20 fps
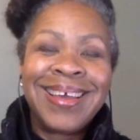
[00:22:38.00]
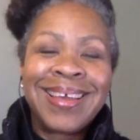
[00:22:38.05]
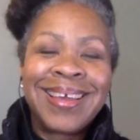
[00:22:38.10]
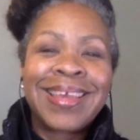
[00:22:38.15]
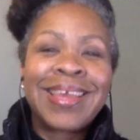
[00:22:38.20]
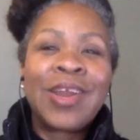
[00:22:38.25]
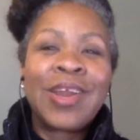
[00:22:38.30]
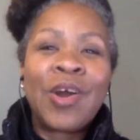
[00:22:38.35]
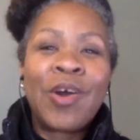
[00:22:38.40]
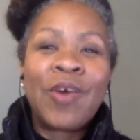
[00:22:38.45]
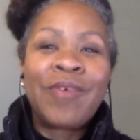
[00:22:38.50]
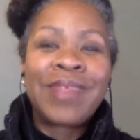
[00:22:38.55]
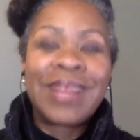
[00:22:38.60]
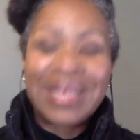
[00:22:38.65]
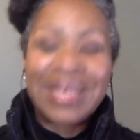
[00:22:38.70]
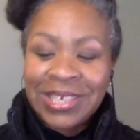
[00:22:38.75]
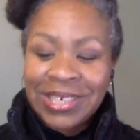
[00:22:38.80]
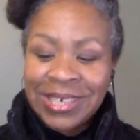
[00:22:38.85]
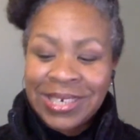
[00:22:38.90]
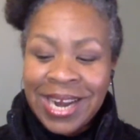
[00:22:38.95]
over
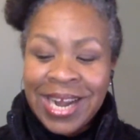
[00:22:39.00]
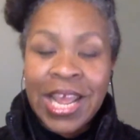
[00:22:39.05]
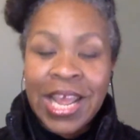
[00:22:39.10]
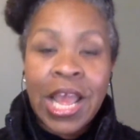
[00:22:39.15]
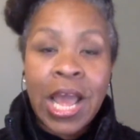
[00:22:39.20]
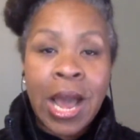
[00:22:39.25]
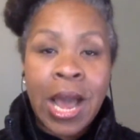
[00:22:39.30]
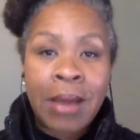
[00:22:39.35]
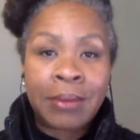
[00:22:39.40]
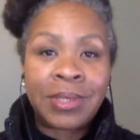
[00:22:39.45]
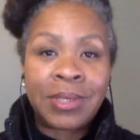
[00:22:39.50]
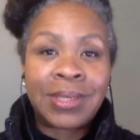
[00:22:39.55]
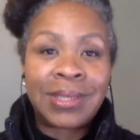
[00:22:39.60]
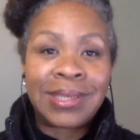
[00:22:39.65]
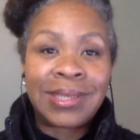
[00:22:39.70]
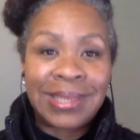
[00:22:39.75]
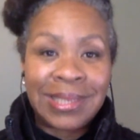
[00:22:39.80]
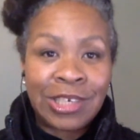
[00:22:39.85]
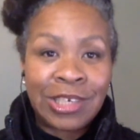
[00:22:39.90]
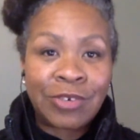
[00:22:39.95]
that shiny object
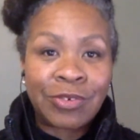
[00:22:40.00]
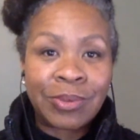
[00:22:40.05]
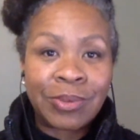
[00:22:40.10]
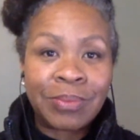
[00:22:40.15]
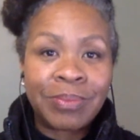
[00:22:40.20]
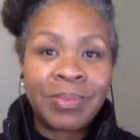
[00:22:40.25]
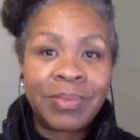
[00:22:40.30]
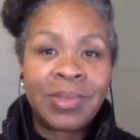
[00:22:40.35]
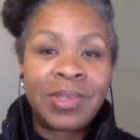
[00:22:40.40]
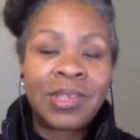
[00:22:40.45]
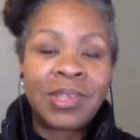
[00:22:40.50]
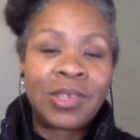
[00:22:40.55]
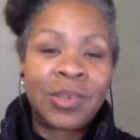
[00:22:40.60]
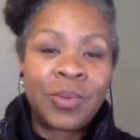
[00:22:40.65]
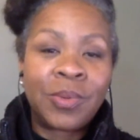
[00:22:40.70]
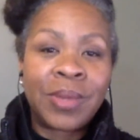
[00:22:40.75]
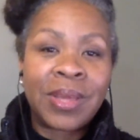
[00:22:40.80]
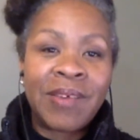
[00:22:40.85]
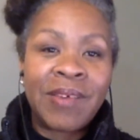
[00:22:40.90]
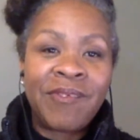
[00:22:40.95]
syndrome so
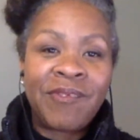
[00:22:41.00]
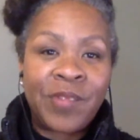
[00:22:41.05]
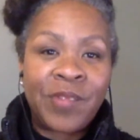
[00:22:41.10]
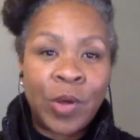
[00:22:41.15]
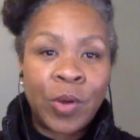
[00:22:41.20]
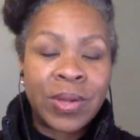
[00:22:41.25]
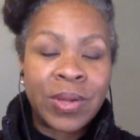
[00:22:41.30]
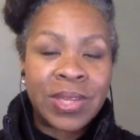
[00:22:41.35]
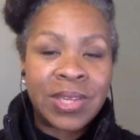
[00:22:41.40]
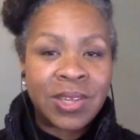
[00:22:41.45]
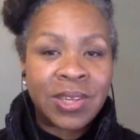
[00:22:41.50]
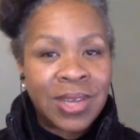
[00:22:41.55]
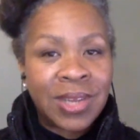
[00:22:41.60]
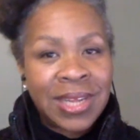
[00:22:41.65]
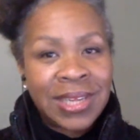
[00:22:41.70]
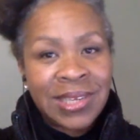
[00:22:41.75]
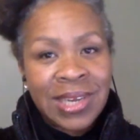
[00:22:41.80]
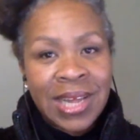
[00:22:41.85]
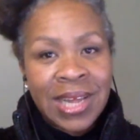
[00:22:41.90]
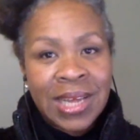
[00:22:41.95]
we can focus. So
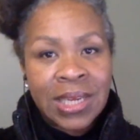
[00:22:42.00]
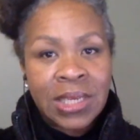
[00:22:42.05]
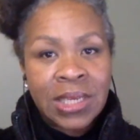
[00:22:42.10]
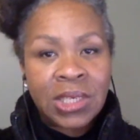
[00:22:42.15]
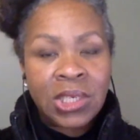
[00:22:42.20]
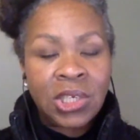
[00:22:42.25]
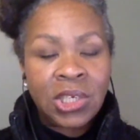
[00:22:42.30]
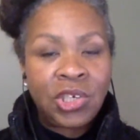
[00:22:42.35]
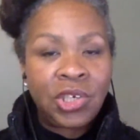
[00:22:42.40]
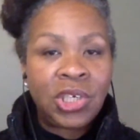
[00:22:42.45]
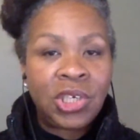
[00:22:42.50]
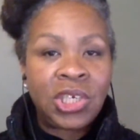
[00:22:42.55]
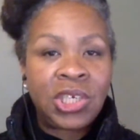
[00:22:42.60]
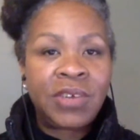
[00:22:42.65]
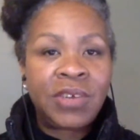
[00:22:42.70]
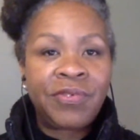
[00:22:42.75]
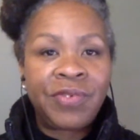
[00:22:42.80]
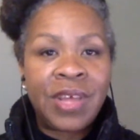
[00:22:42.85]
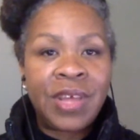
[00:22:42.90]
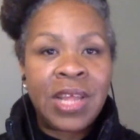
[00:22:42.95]
that's like a
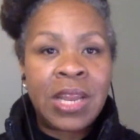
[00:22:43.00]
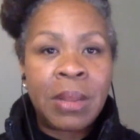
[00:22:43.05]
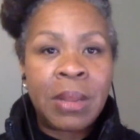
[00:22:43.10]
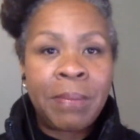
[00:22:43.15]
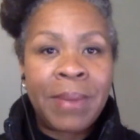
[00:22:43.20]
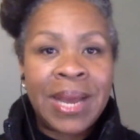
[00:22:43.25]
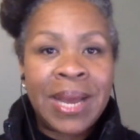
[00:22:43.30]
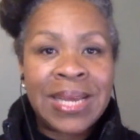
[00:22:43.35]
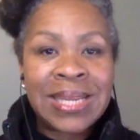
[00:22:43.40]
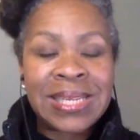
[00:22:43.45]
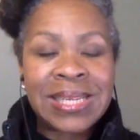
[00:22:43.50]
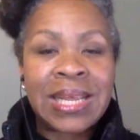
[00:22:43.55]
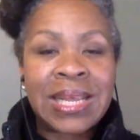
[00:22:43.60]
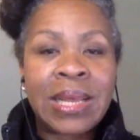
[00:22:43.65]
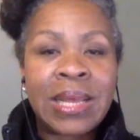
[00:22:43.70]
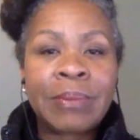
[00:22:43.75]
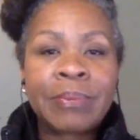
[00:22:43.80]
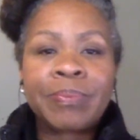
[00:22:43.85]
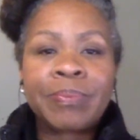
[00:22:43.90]
shift in the mindset